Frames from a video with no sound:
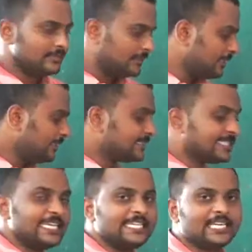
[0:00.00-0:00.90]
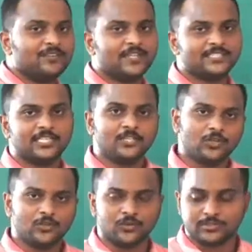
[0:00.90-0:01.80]
the sign
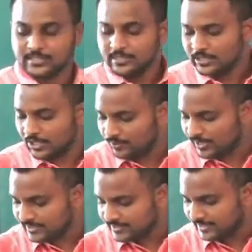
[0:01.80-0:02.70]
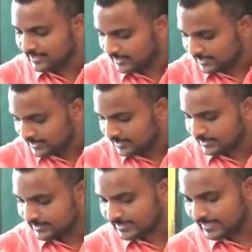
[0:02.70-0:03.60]
convention rules. Now let us see
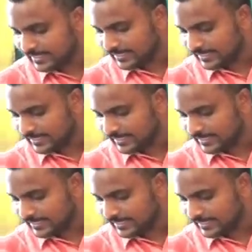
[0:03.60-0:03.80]
the ray